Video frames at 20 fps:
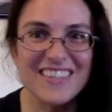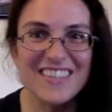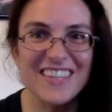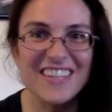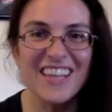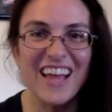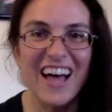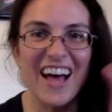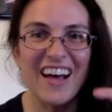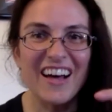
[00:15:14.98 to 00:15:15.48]
a
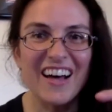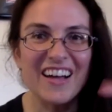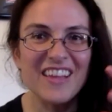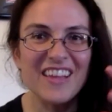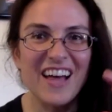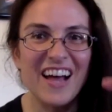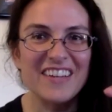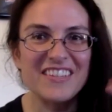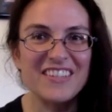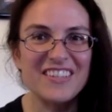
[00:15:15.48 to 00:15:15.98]
lot a
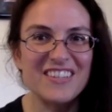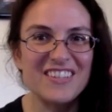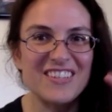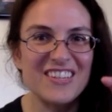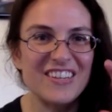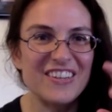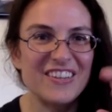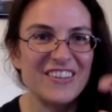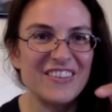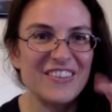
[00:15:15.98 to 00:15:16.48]
lot
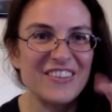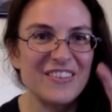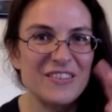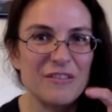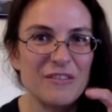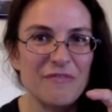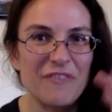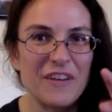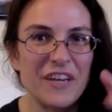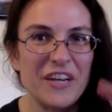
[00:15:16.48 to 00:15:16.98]
to
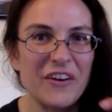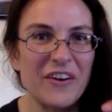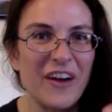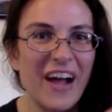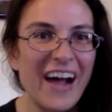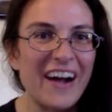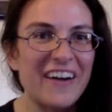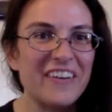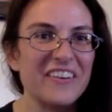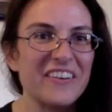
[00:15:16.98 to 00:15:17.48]
to figure
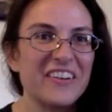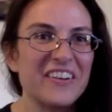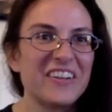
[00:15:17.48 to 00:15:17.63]
out.